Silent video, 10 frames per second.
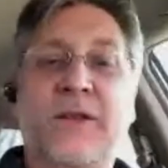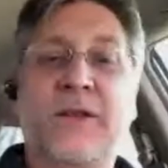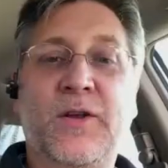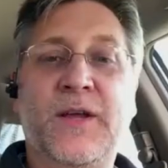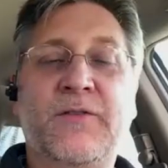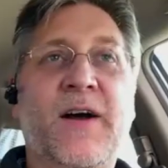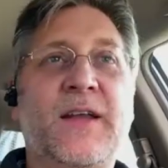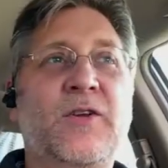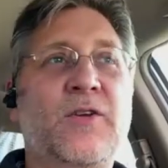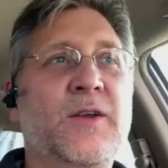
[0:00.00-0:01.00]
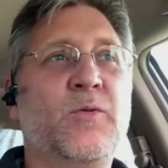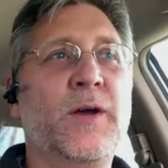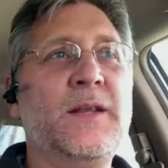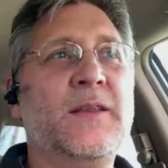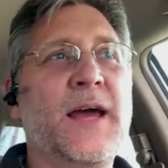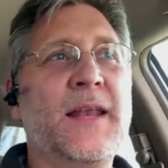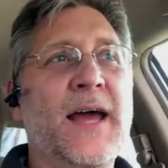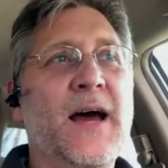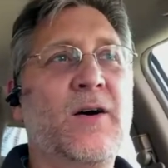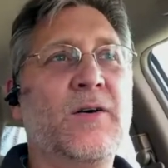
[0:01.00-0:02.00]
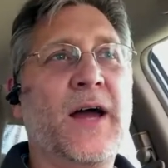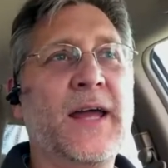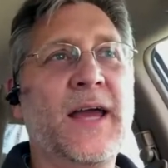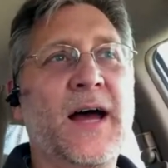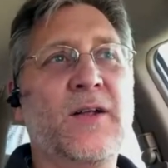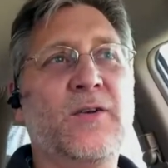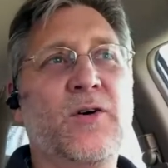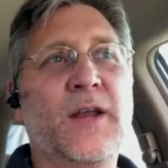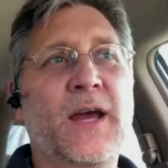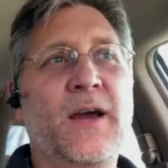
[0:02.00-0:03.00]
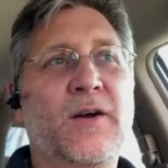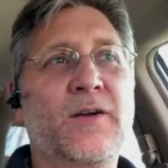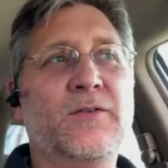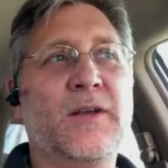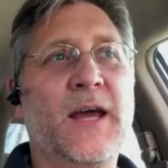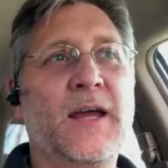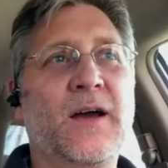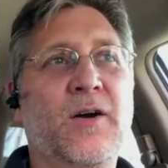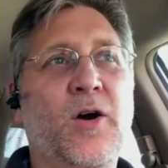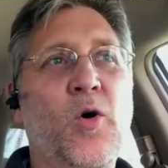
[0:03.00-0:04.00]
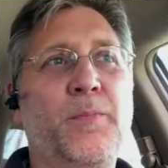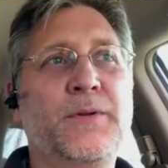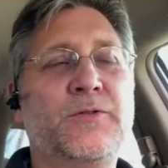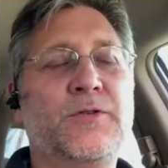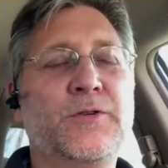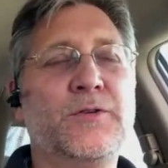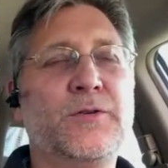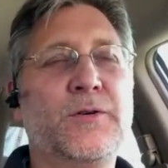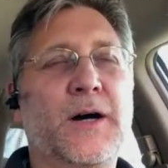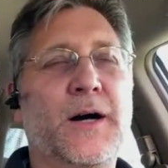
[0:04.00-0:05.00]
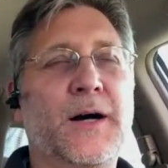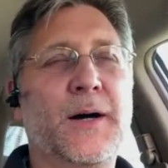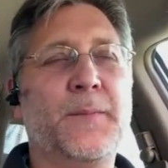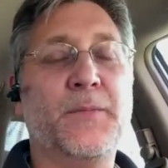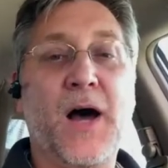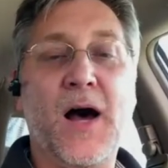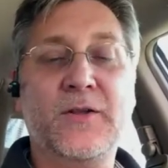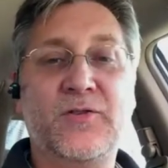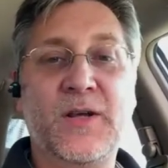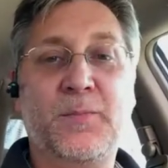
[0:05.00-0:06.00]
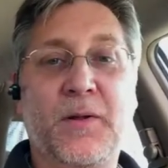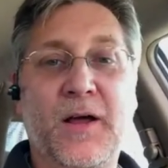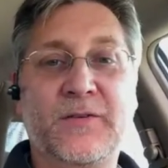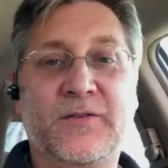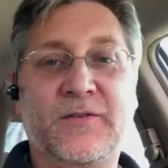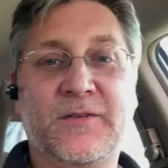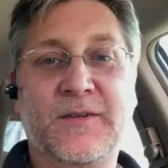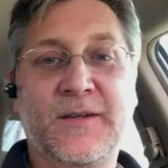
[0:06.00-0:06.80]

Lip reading: you did read that now Hangout on Airs and are open to non G plus